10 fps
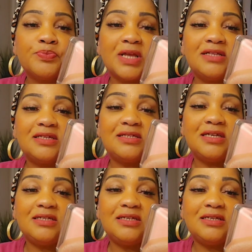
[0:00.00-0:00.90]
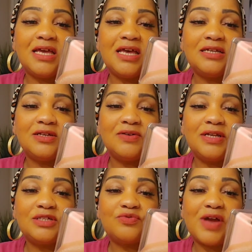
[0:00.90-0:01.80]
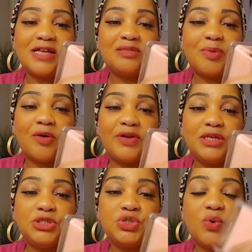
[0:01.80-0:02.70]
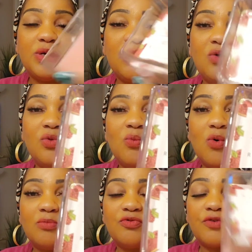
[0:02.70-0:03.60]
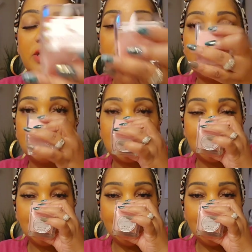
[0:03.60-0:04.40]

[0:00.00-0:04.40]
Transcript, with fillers: It's a scented candle and it's raspberry. Enjoy all the warm fragrance.